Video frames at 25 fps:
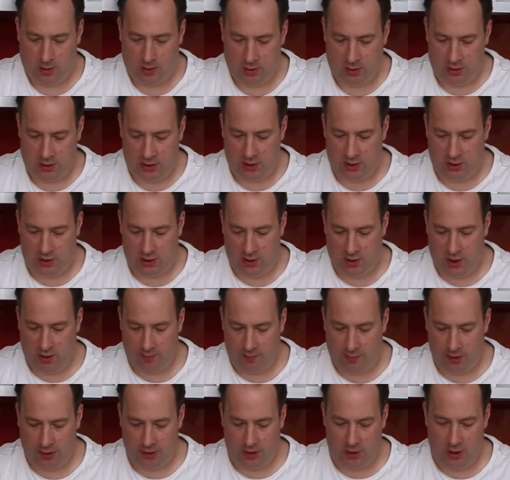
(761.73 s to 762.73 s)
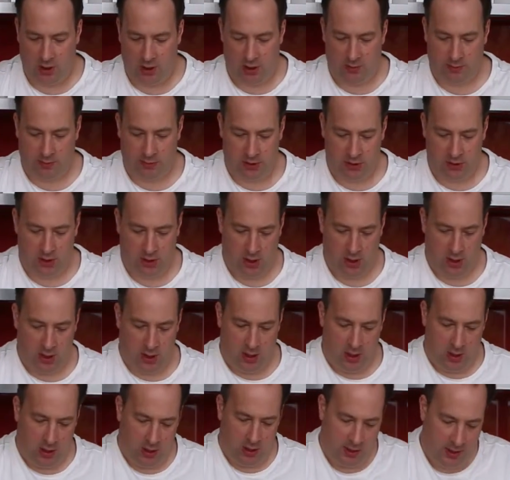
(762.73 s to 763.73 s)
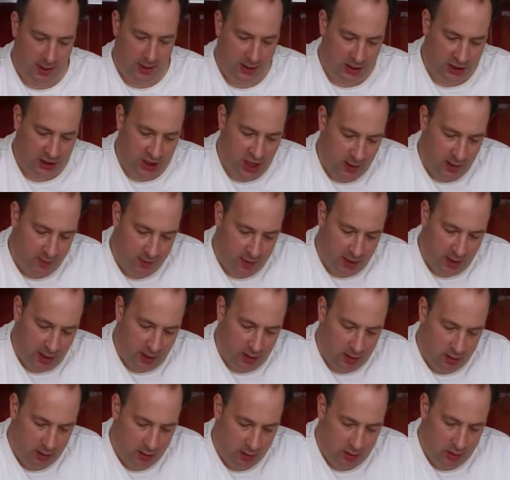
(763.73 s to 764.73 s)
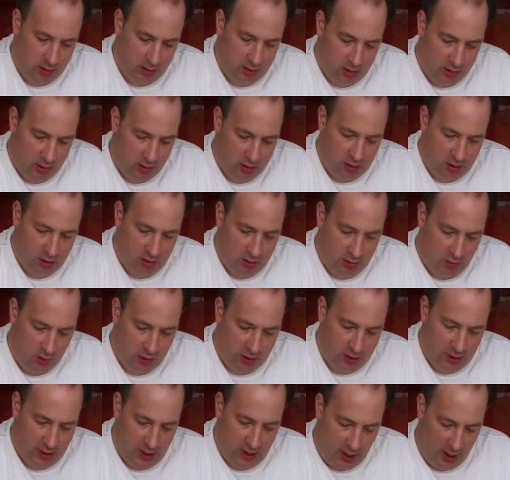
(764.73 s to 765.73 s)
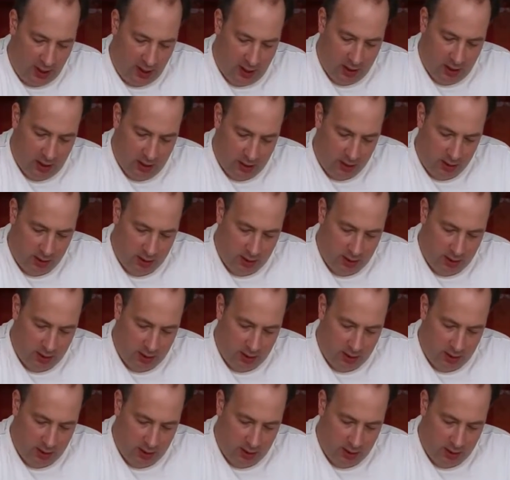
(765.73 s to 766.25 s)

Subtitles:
just a couple of times and then shape it with the hand.